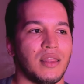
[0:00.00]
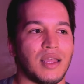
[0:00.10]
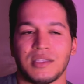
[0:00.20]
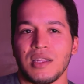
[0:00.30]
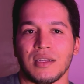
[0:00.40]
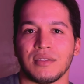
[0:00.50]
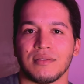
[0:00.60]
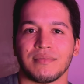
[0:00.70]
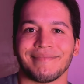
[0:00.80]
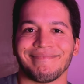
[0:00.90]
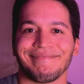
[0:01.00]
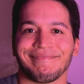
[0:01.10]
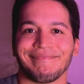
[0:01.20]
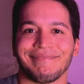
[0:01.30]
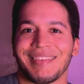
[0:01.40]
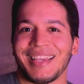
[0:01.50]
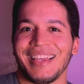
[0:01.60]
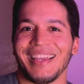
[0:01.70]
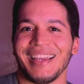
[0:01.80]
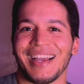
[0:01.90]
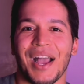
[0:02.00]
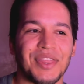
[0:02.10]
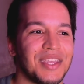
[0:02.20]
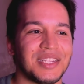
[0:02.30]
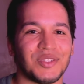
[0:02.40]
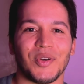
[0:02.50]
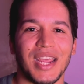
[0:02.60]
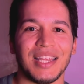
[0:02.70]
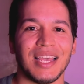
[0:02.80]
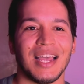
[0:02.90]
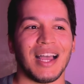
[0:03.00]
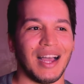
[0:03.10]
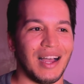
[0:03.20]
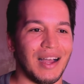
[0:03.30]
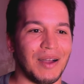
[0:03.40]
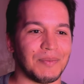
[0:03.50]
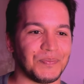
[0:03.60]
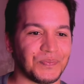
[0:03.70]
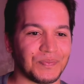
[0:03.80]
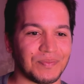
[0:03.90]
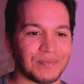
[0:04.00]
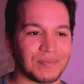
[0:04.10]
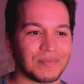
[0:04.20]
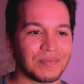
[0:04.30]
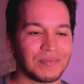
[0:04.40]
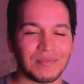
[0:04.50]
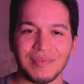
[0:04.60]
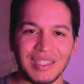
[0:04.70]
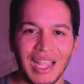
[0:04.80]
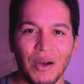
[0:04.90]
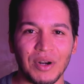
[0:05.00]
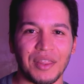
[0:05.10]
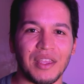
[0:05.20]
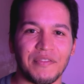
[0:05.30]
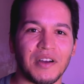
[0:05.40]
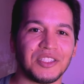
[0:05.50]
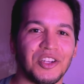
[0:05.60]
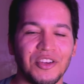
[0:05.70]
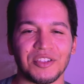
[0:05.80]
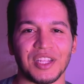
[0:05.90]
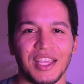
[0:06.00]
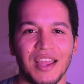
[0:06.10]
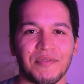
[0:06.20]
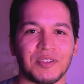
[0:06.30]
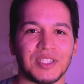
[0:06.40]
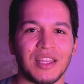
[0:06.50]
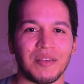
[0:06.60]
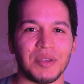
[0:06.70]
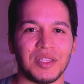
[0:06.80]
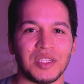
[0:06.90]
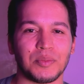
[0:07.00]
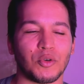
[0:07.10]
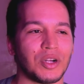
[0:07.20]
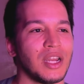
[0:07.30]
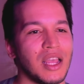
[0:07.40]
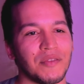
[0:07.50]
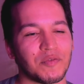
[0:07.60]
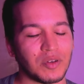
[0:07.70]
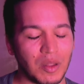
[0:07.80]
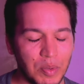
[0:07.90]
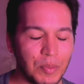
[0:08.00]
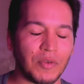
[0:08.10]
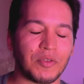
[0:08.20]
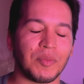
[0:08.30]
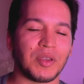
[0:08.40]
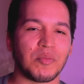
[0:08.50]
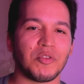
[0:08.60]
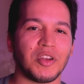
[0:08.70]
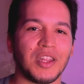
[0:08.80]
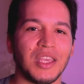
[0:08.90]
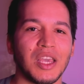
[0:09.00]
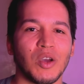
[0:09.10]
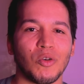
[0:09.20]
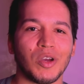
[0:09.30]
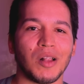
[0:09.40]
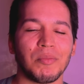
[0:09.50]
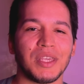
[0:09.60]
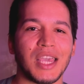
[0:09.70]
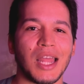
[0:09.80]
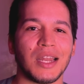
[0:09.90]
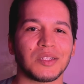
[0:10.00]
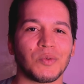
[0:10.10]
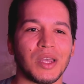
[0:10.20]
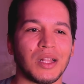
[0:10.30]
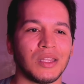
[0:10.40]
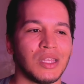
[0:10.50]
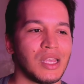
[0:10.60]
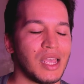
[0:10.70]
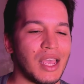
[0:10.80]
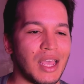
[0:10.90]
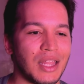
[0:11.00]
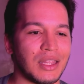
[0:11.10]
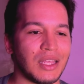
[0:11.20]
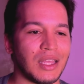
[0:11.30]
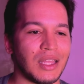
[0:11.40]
that's it. I think it's great. I want to thank Fungineers again for sending me this board, for the people from the community who helped me get it as well, and